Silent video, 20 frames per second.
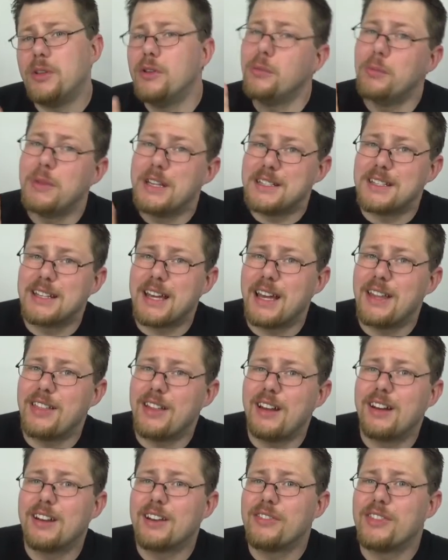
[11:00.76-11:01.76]
you mitigate the
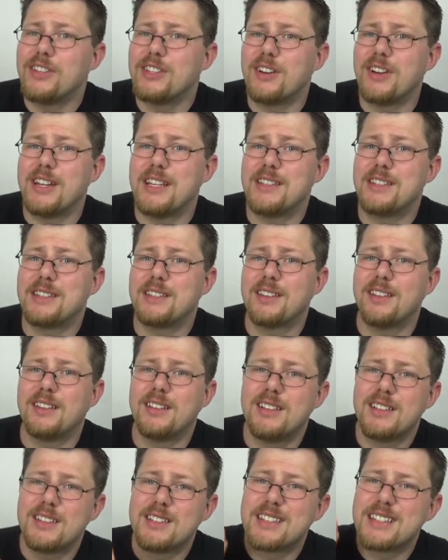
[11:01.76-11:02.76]
luck of the dice
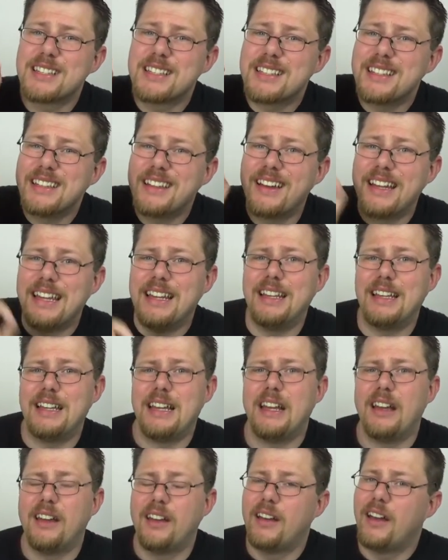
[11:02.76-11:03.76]

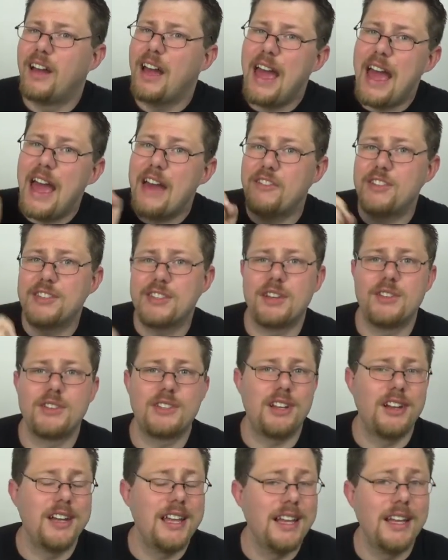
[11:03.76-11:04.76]
slightly, ever so
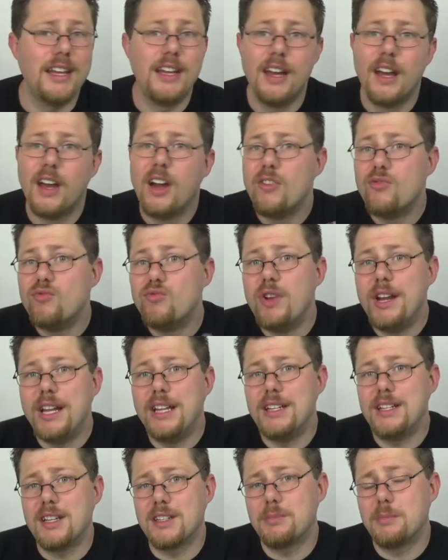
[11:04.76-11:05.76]
slightly.
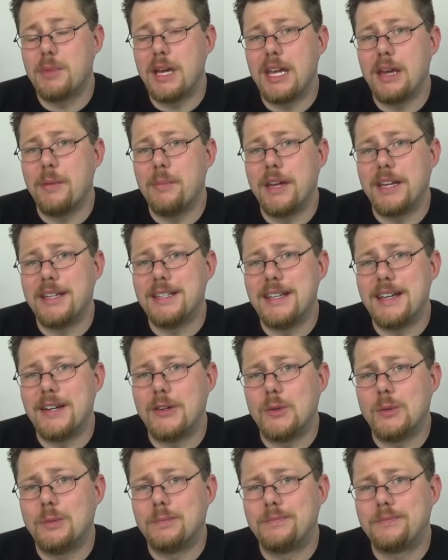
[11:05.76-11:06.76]
Really doesn't make a big
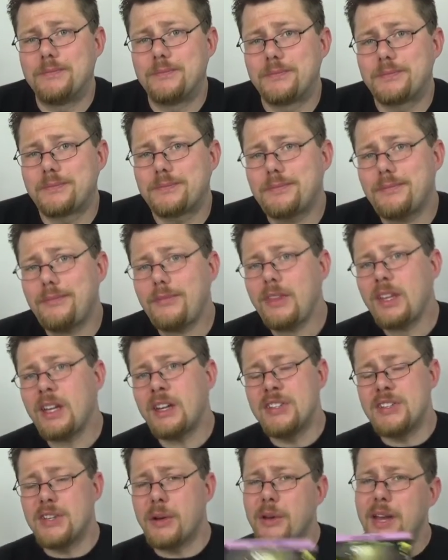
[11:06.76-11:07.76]
deal.
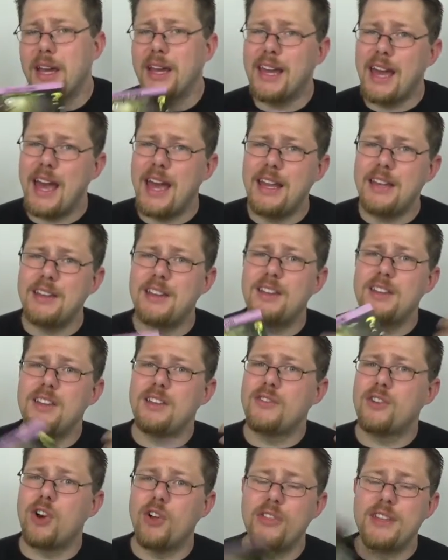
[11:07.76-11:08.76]
So again,
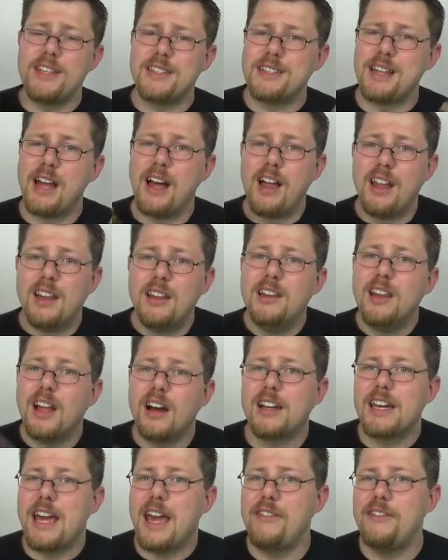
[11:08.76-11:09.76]
you've got this
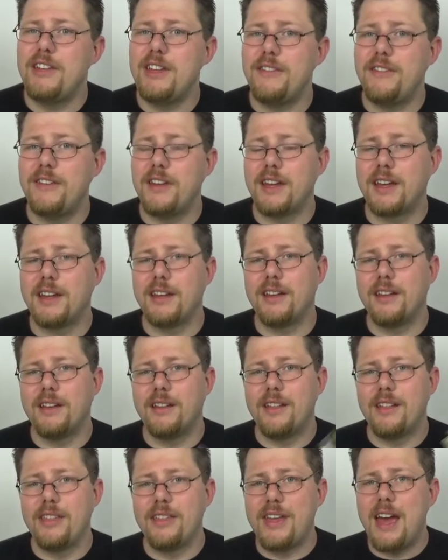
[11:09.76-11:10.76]
luck heavy thing
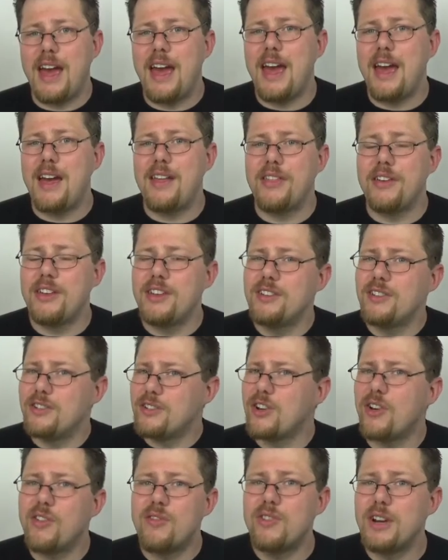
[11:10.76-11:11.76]
there that you're
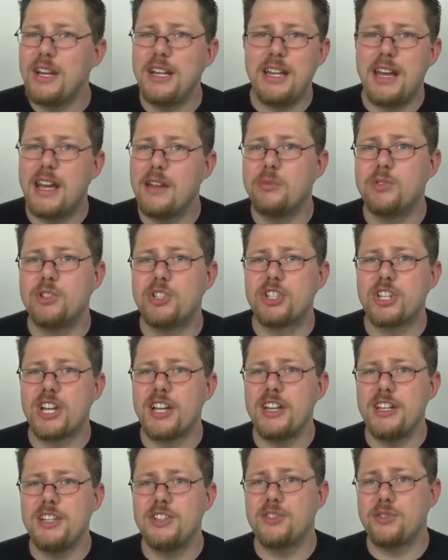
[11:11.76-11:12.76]
not really able to
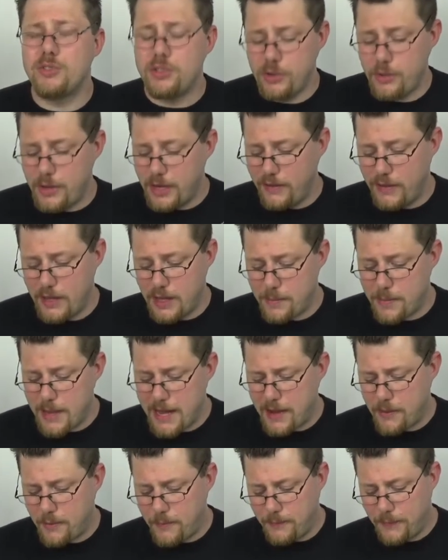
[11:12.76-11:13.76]
change or do anything
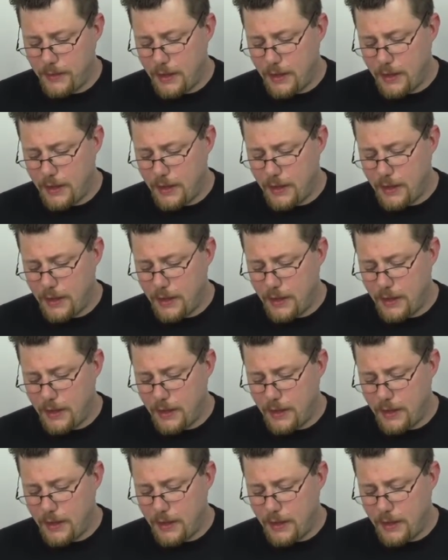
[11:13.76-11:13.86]
about.